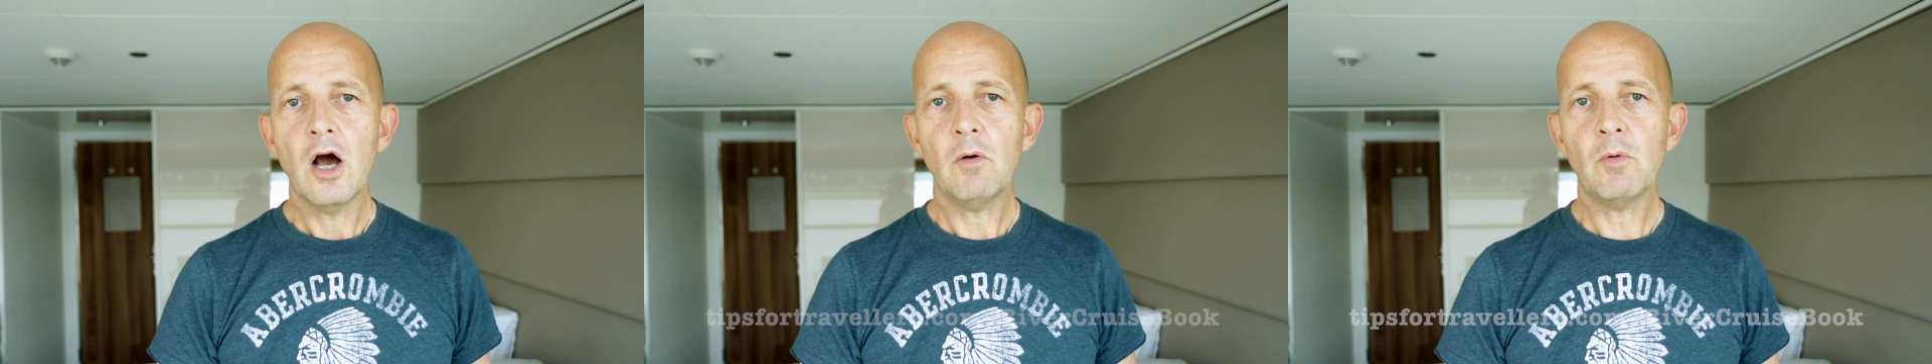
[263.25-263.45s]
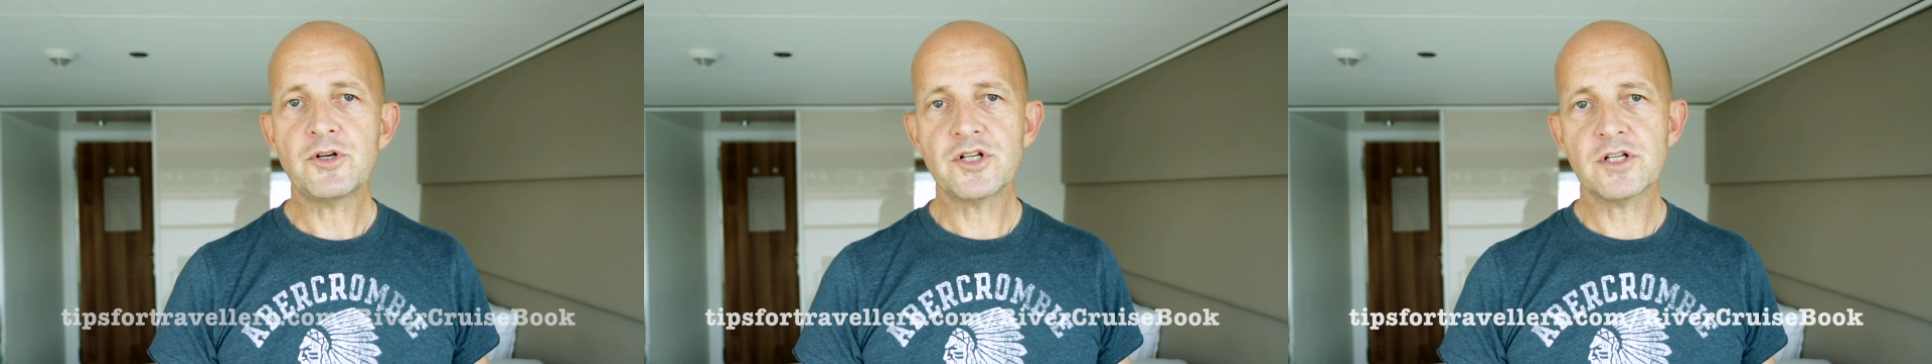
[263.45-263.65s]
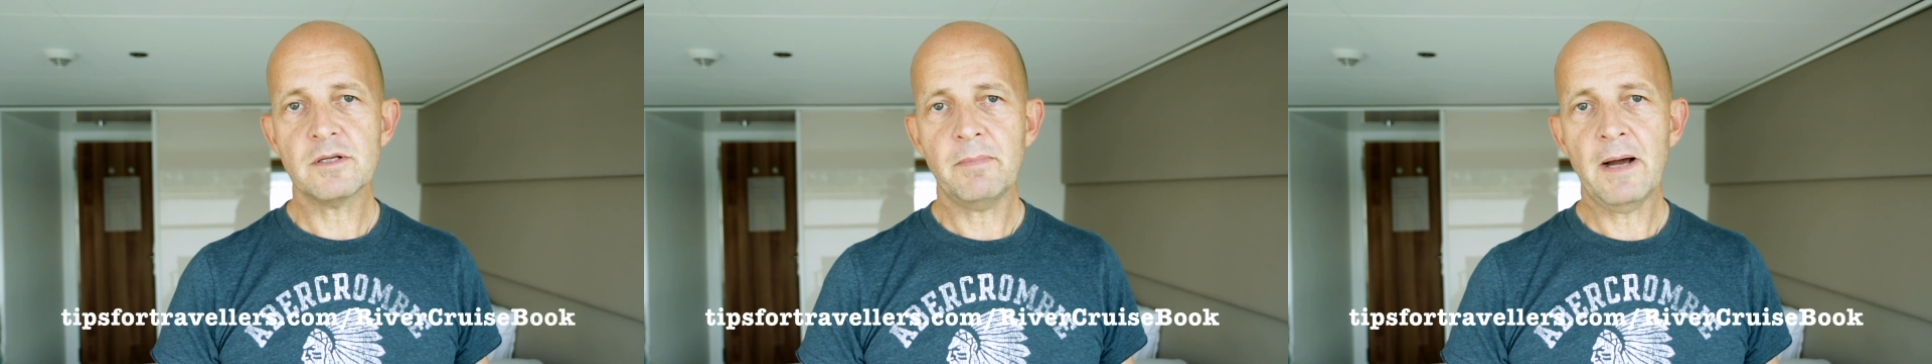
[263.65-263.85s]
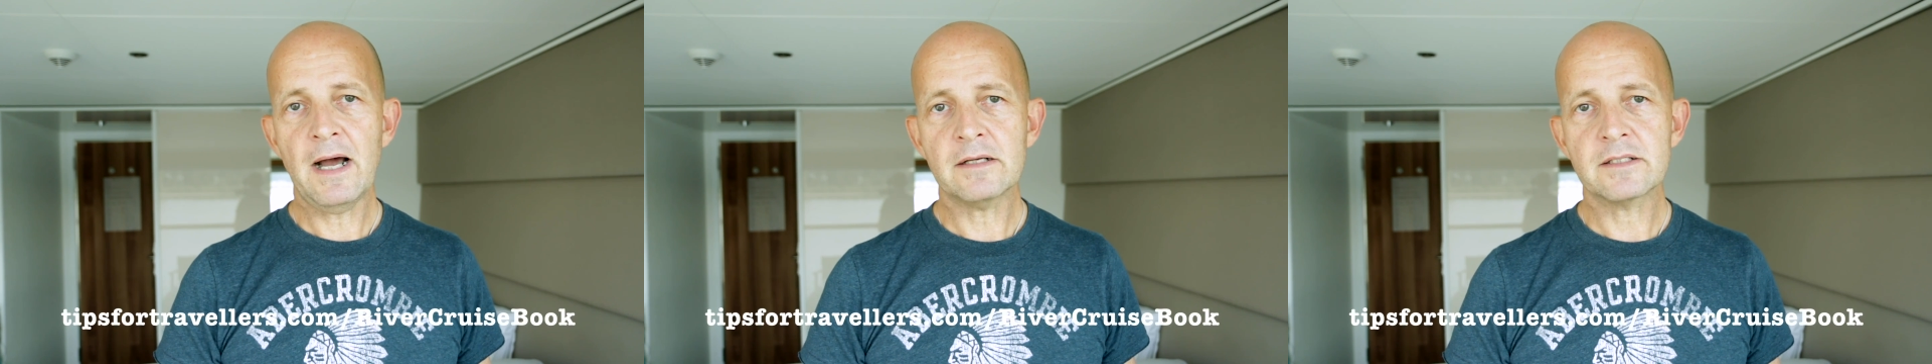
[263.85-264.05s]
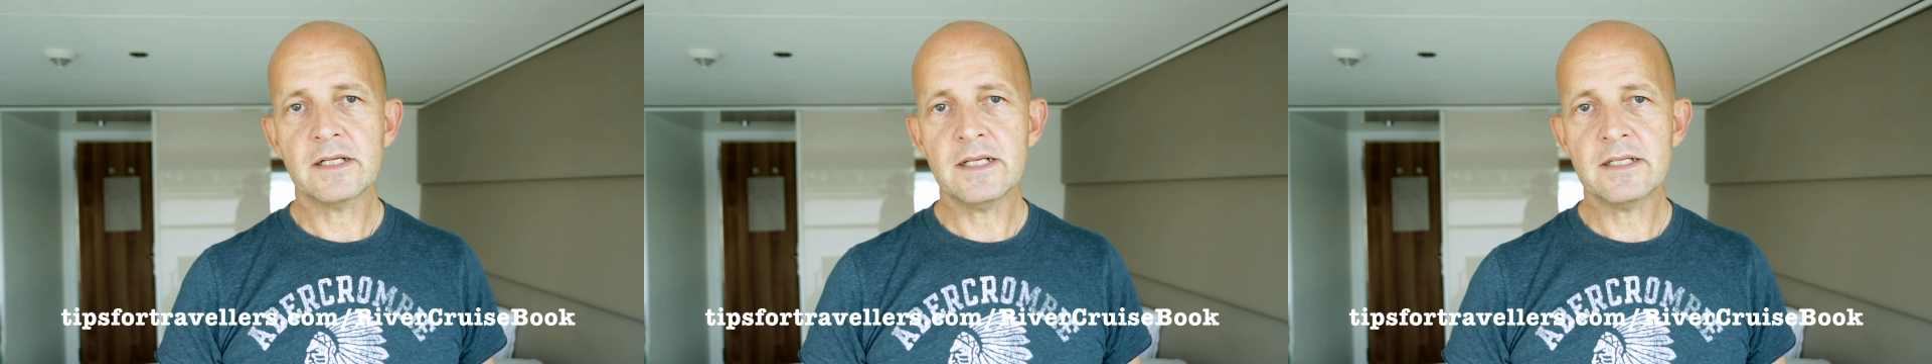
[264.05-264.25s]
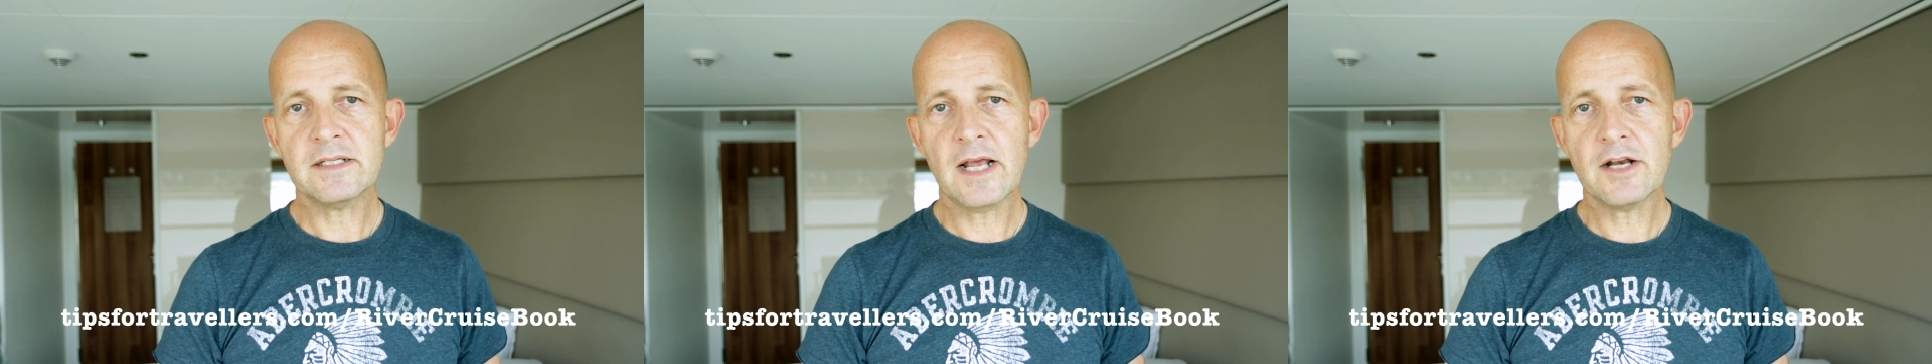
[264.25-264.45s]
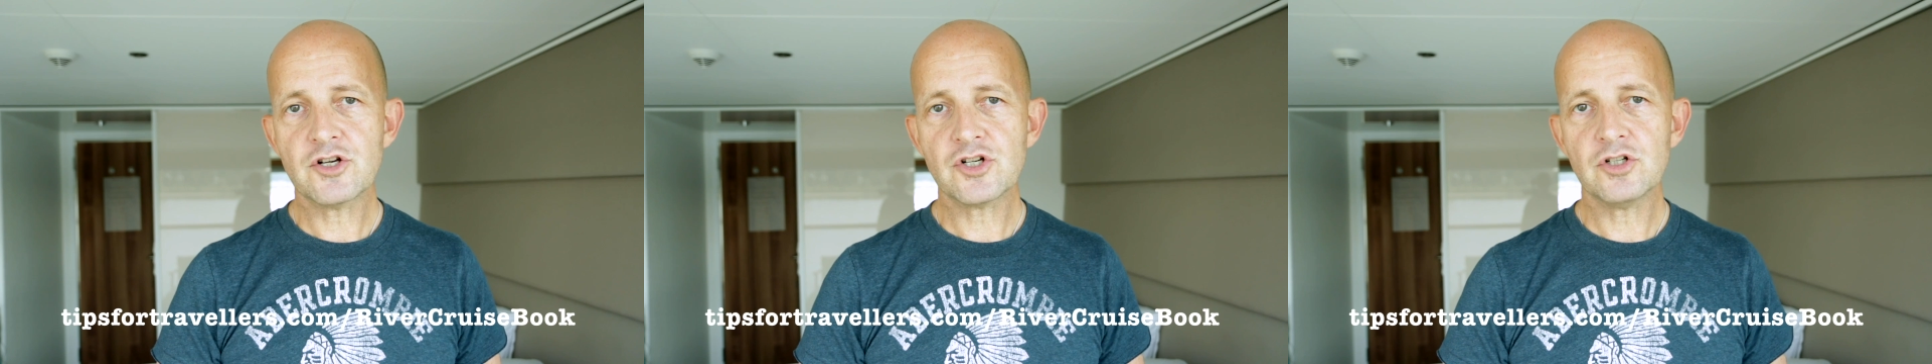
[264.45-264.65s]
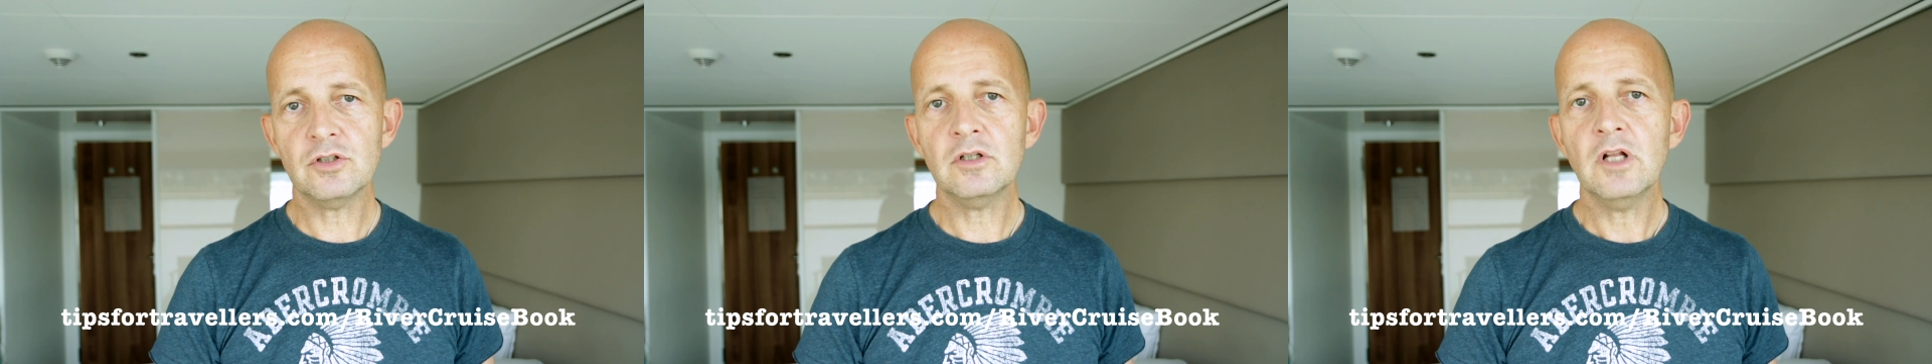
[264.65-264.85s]
which is about
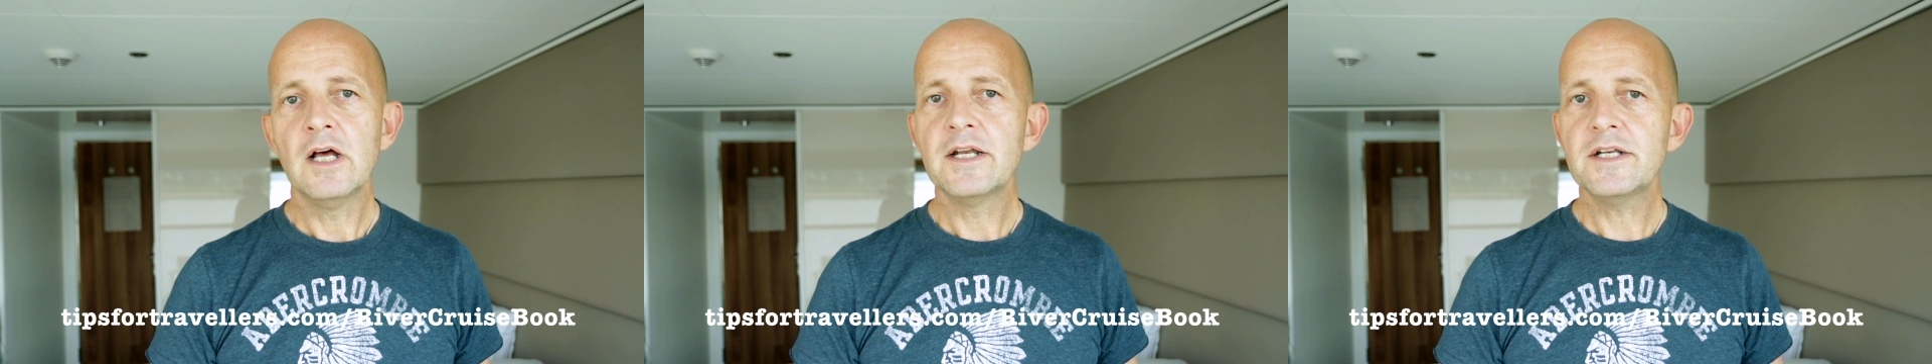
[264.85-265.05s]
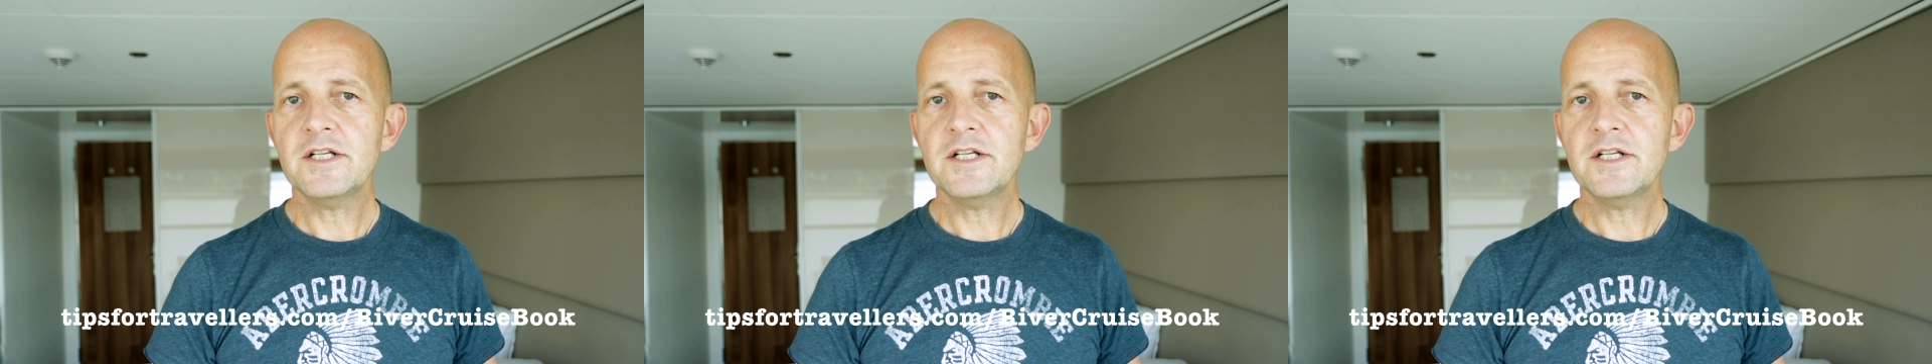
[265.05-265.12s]
essential